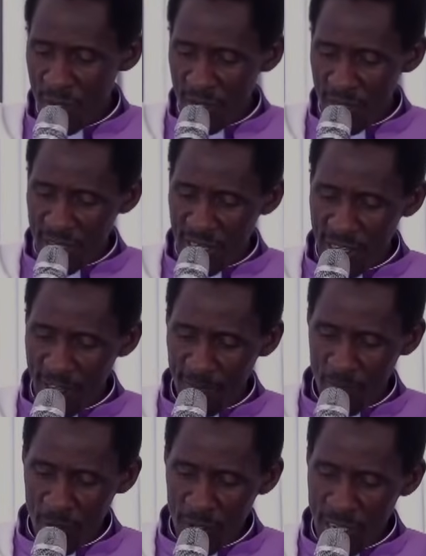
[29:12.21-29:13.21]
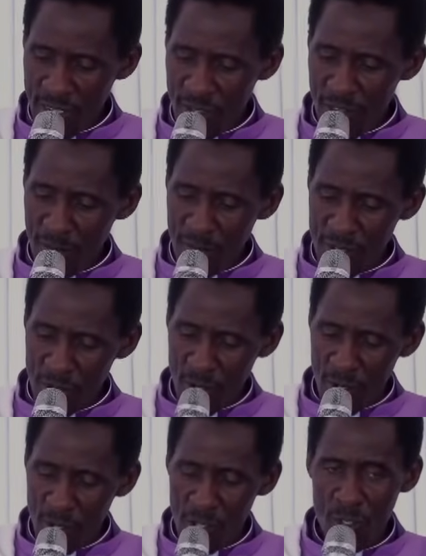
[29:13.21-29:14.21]
that um, Donald Trump is
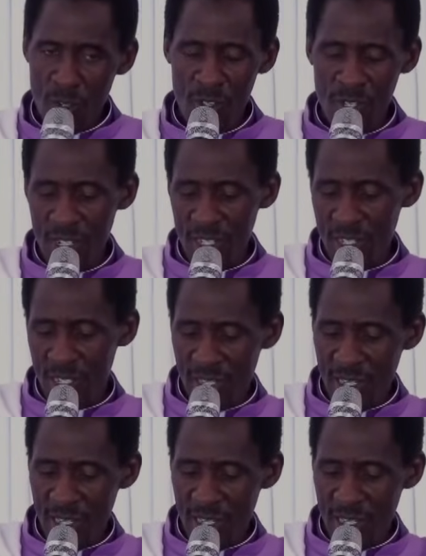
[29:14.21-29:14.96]
God's choice.